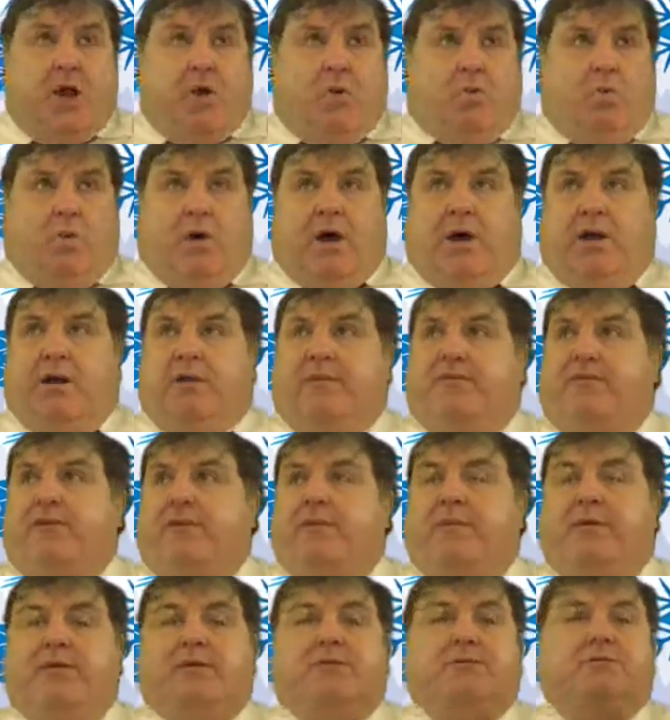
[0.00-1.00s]
one of the
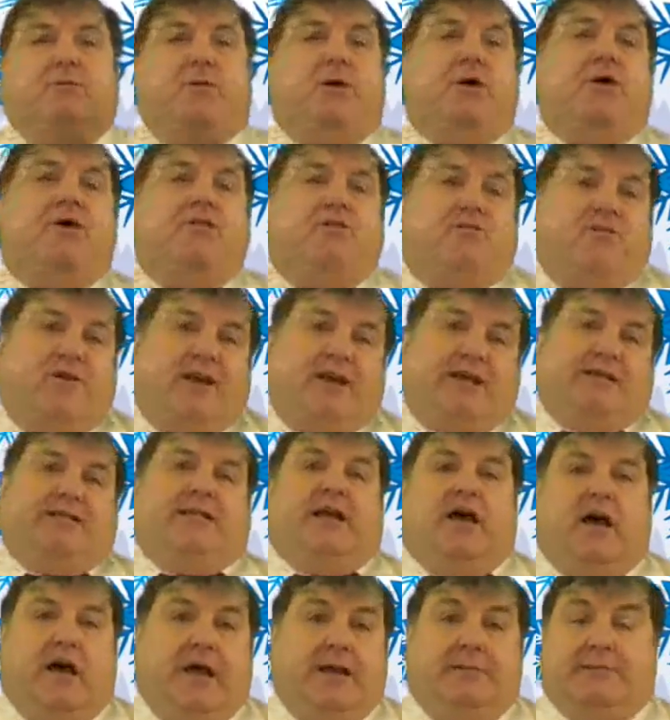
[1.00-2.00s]
most perfect
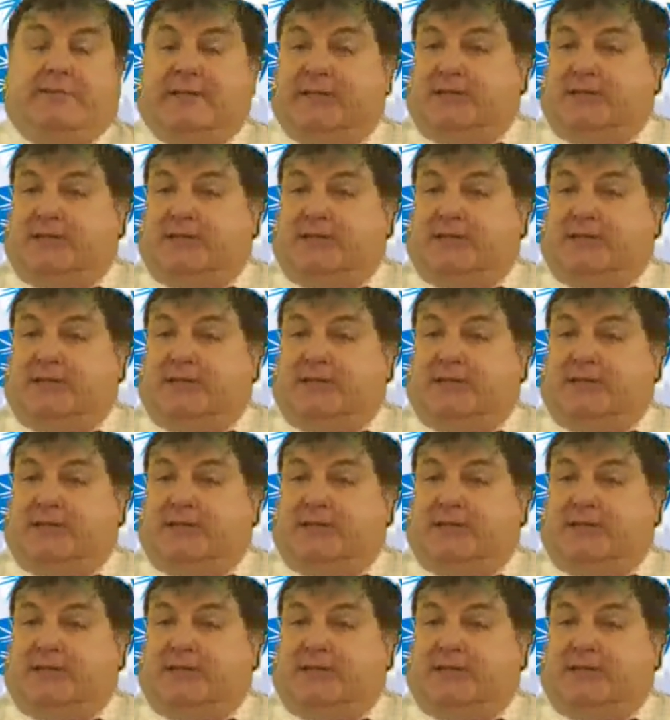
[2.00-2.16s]
times.